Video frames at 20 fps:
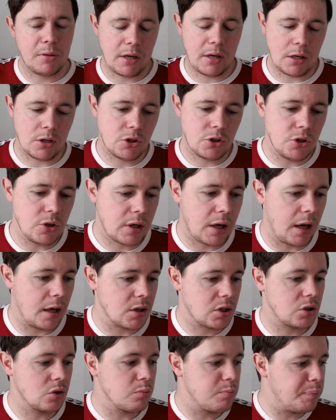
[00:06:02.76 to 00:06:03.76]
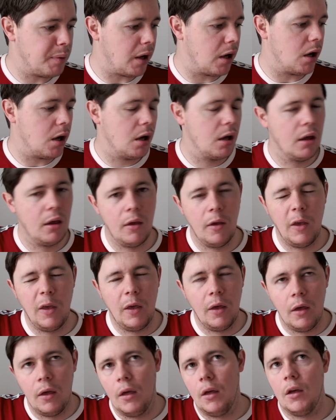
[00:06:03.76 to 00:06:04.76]
against Newcastle. But
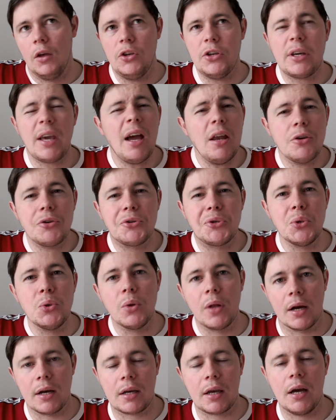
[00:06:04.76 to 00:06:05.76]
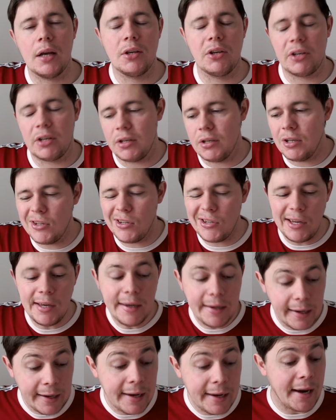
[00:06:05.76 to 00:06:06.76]
you can't do that, can
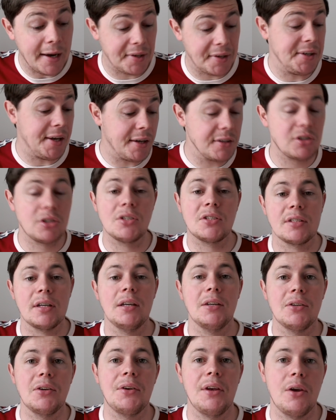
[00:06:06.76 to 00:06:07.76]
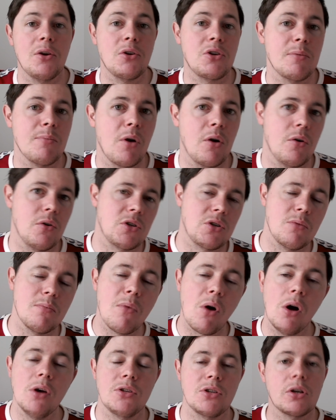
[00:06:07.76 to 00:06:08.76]
you? He has to sign today or tomorrow, so
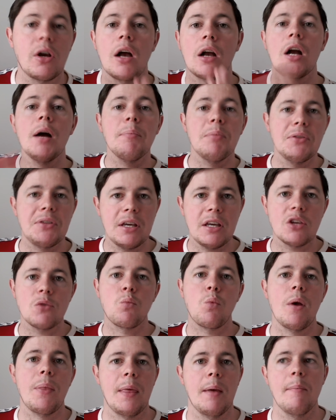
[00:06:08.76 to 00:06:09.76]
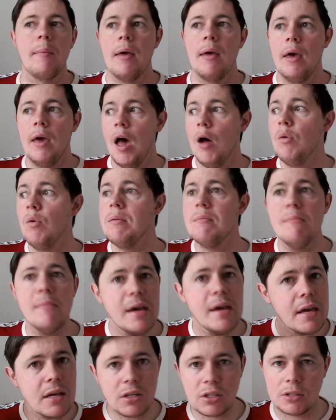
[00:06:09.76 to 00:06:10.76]
Moyes has got a couple of days with him, and we
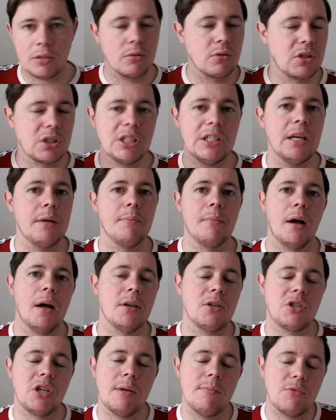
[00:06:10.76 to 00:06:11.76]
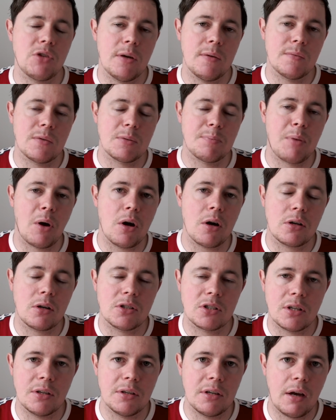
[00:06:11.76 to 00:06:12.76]
may still see him at St James's Park on
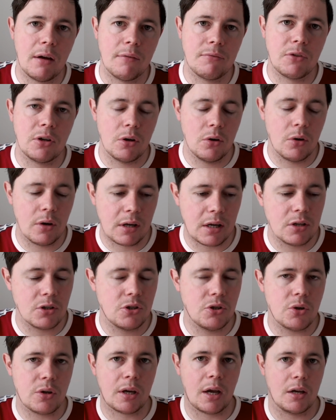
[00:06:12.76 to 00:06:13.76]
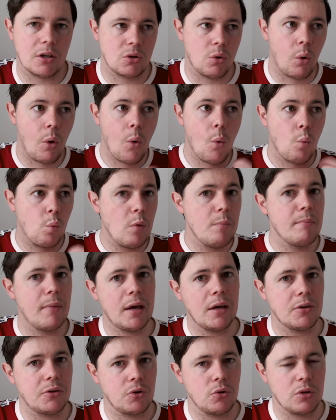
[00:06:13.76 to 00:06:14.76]
Sunday afternoon against Newcastle. We
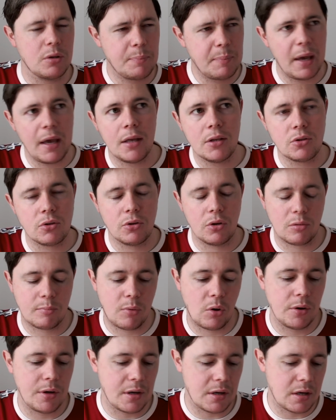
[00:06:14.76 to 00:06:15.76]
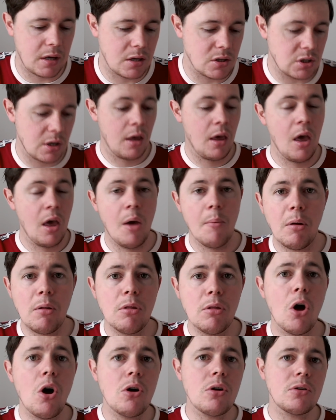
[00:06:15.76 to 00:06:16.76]
might do. It depends on Ogbonna, I guess. But
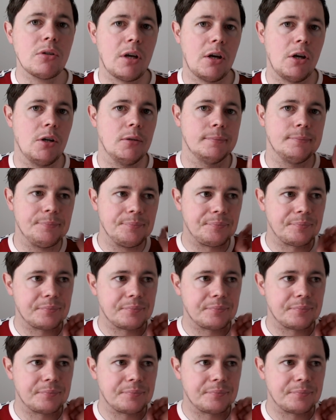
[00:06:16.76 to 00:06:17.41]
long term,